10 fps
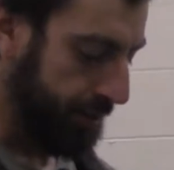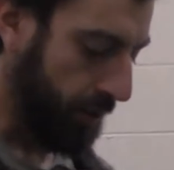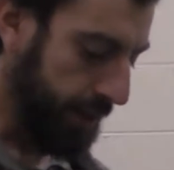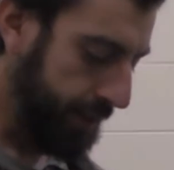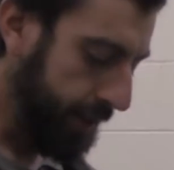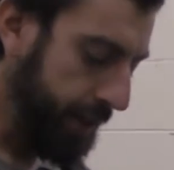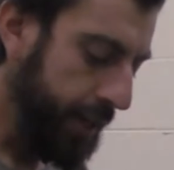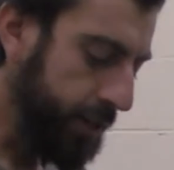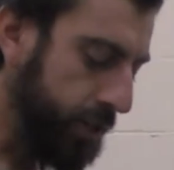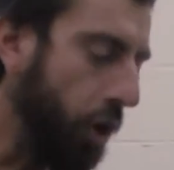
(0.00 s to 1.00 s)
so it's going to
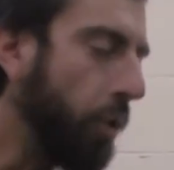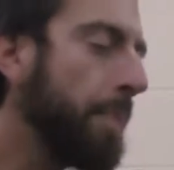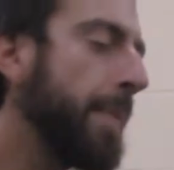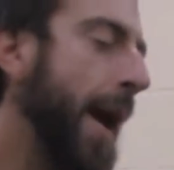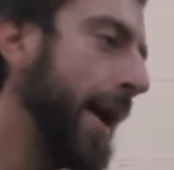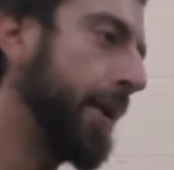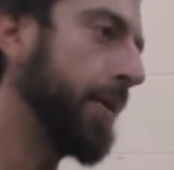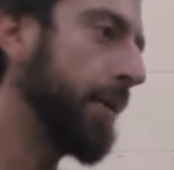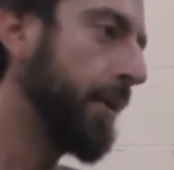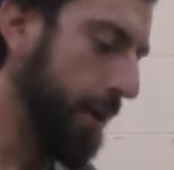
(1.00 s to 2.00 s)
get so matted